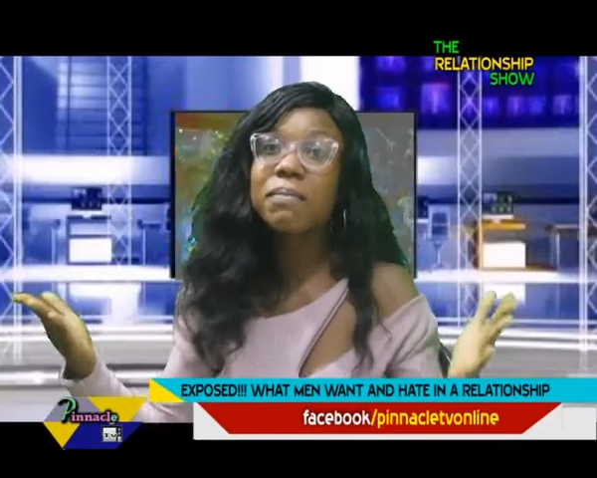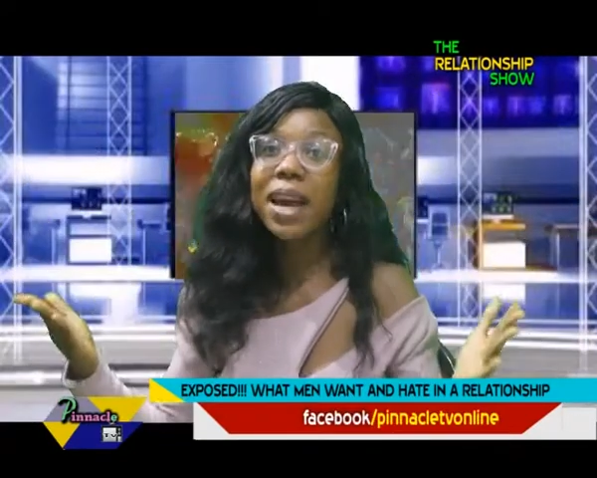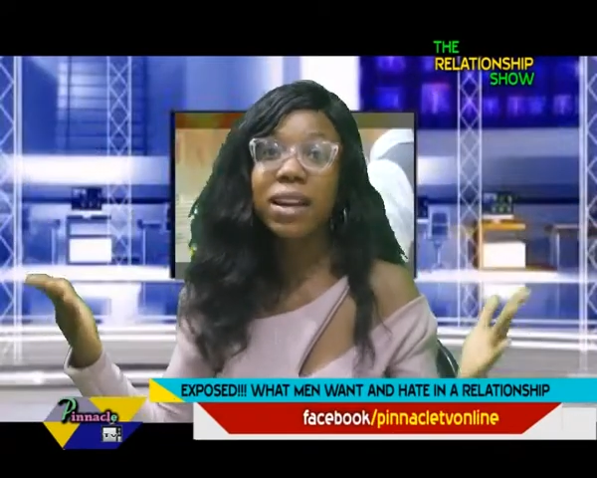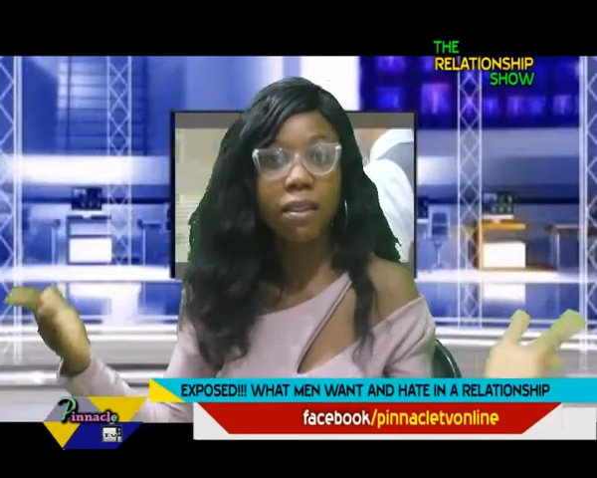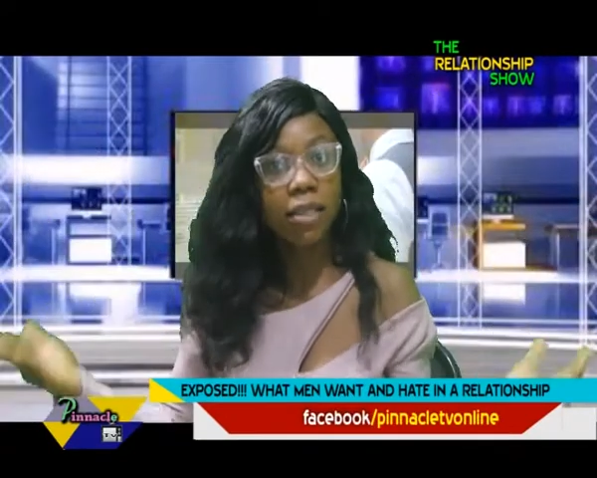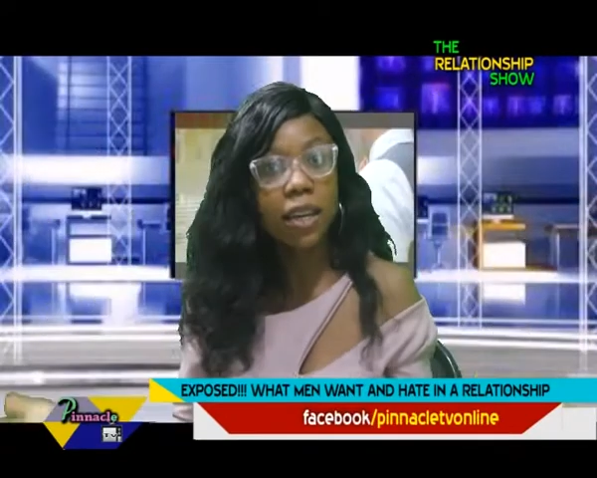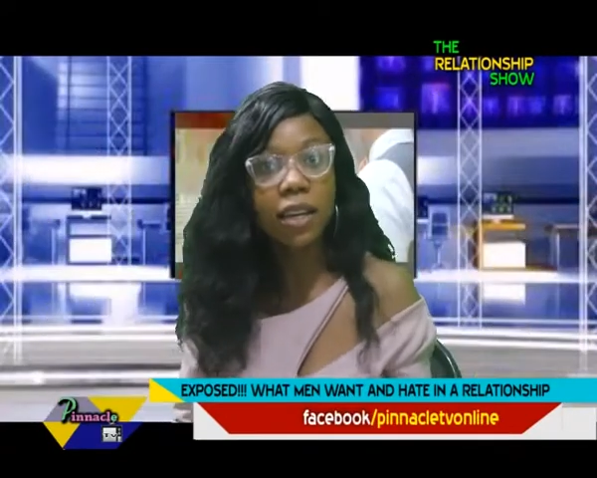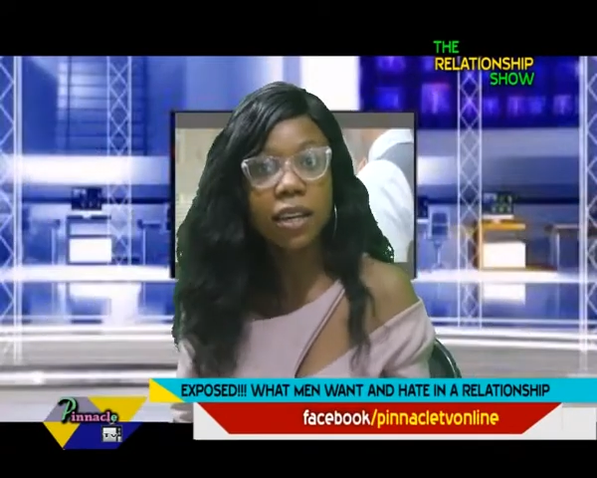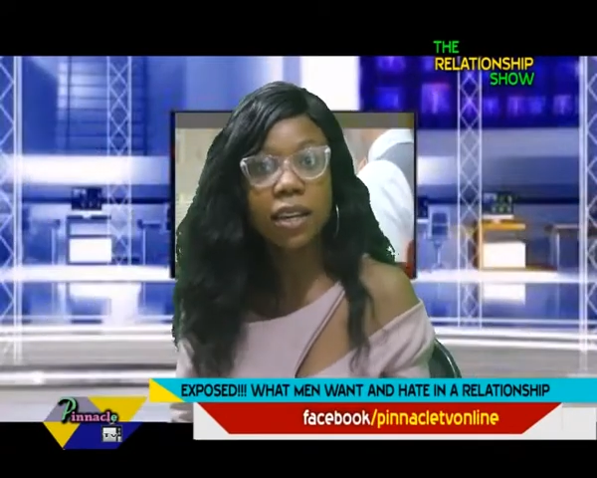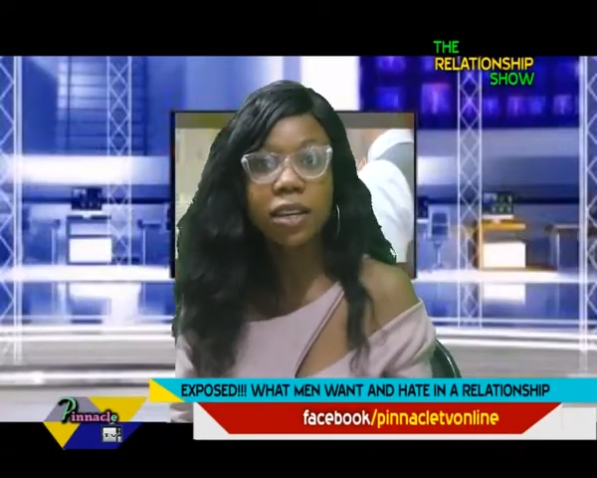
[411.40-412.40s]
my
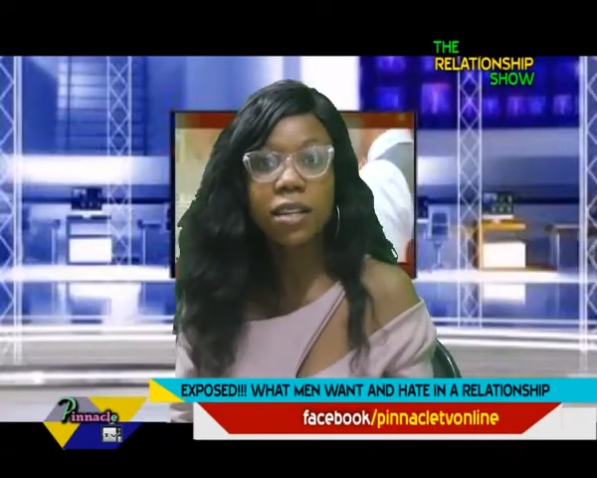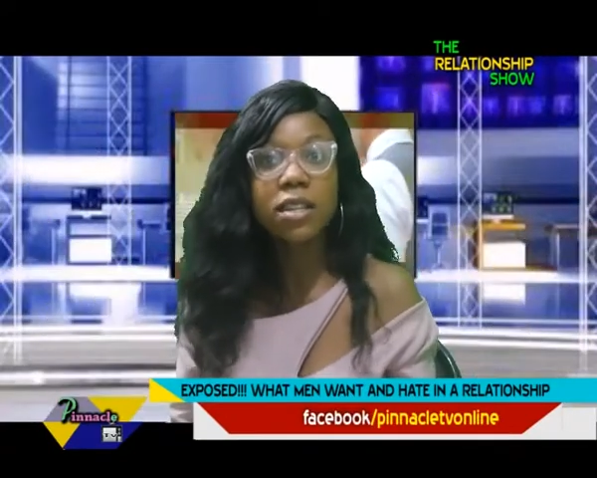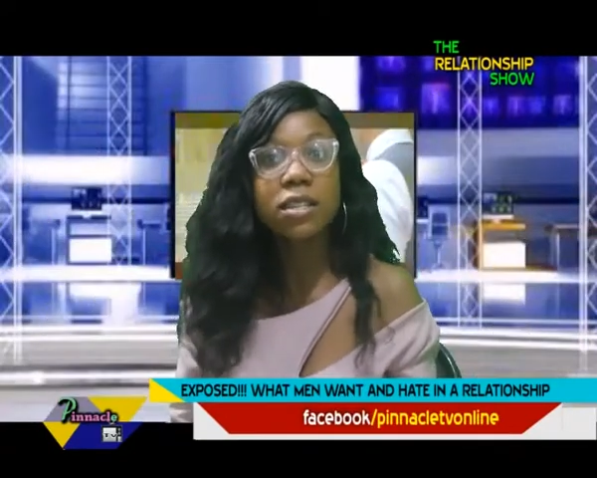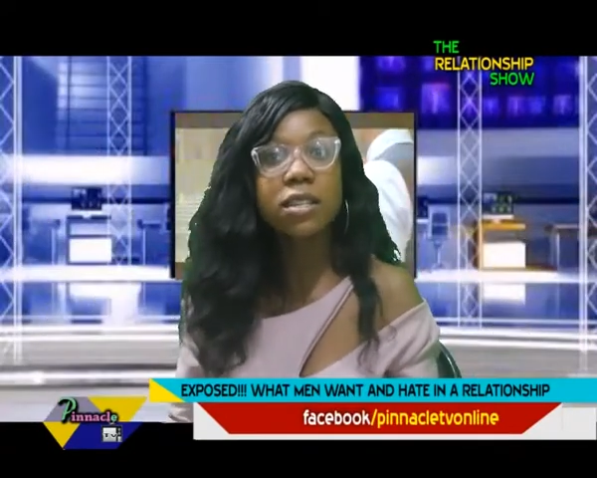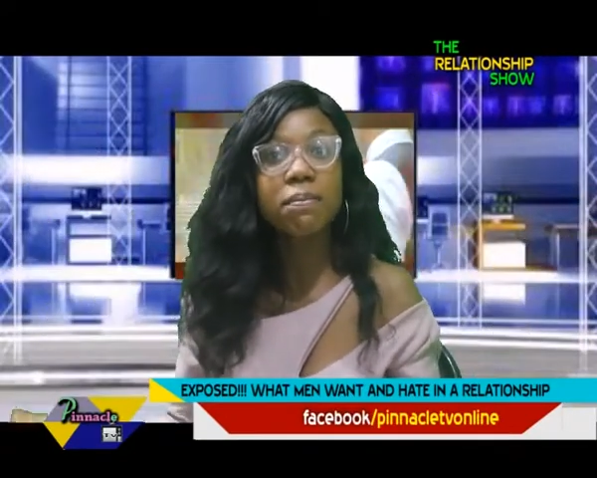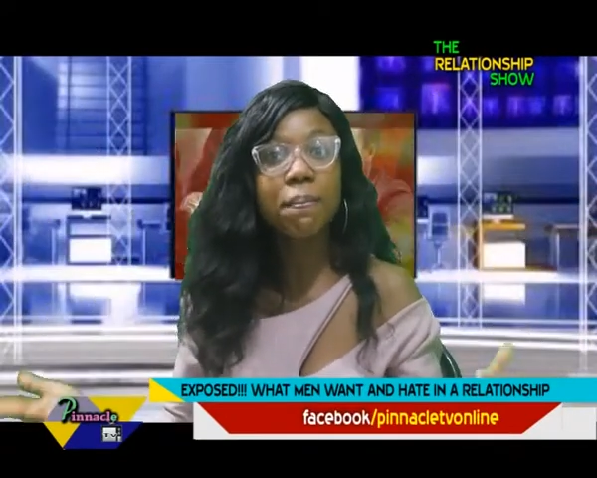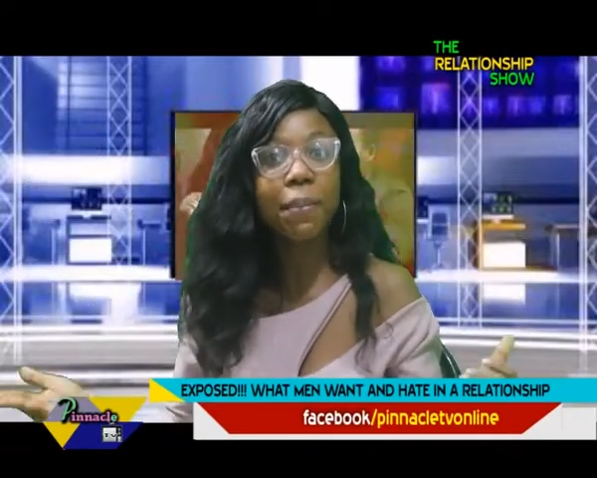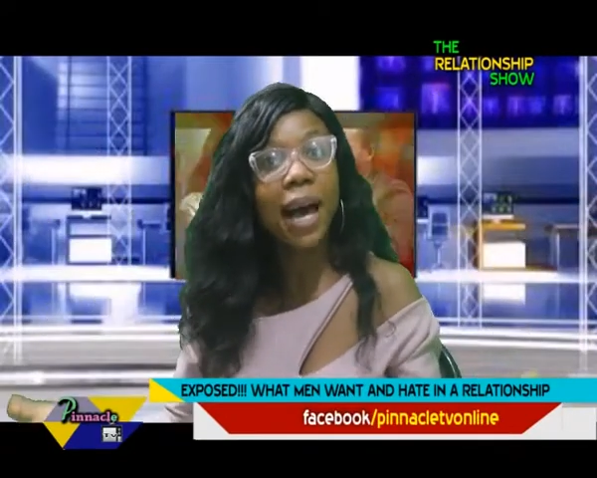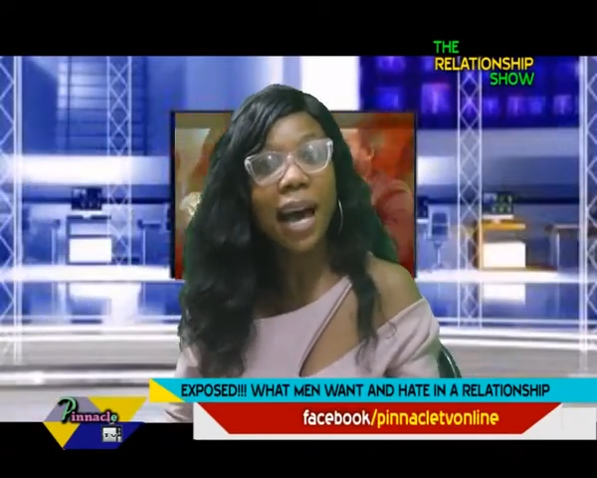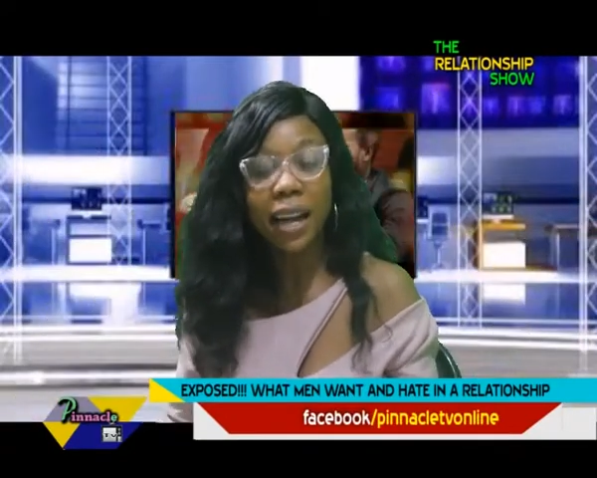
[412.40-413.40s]
thinking. It's
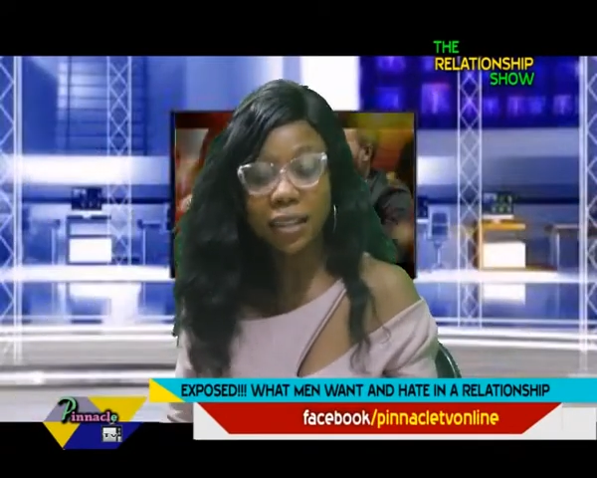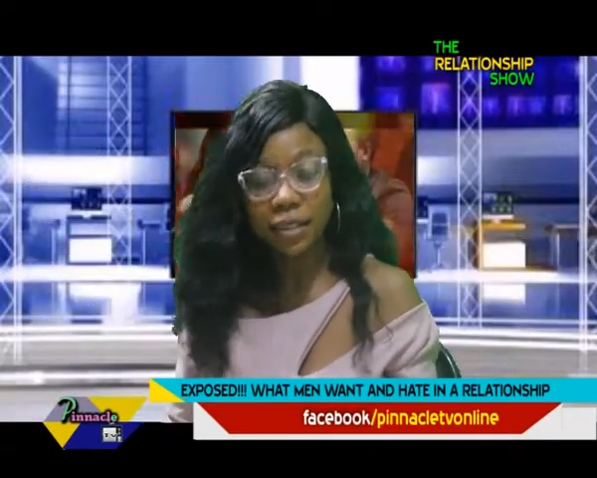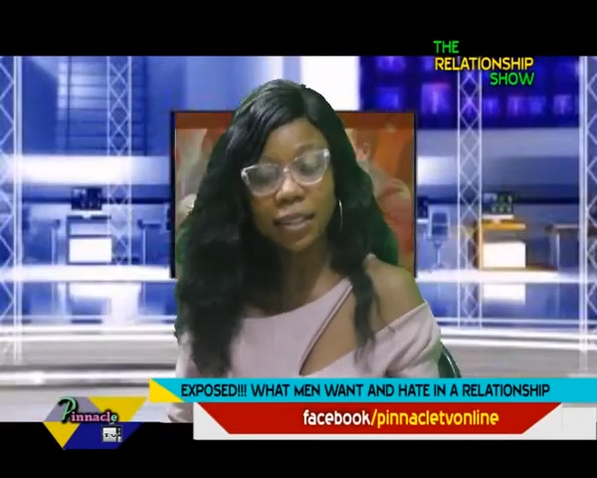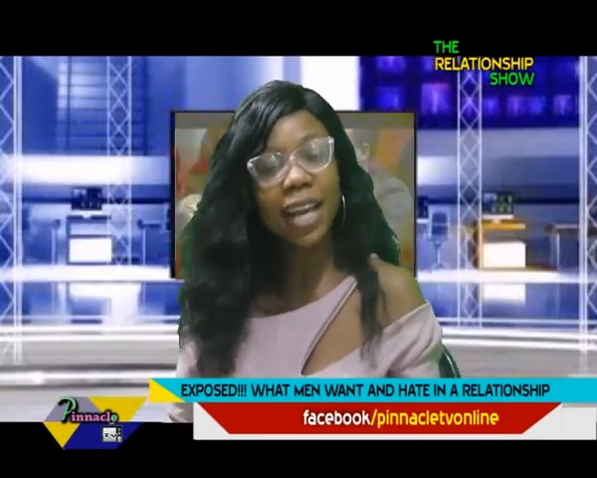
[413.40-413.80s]
bad.